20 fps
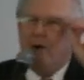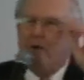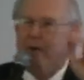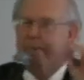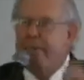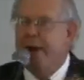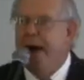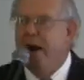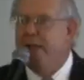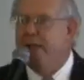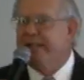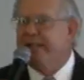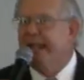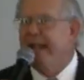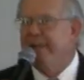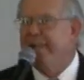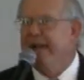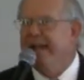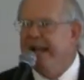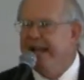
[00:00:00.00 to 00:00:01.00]
compare with
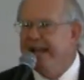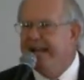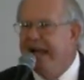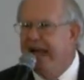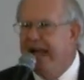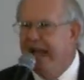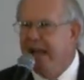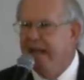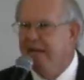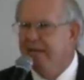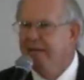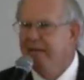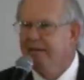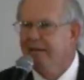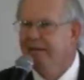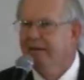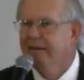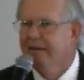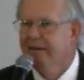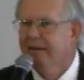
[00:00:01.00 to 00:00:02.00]
him any day.
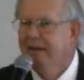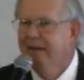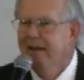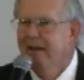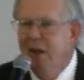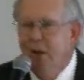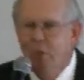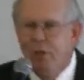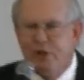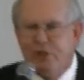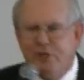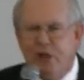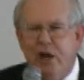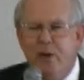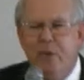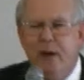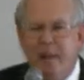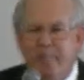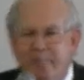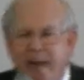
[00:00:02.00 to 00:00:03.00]
Well,
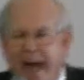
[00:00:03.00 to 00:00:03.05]
she went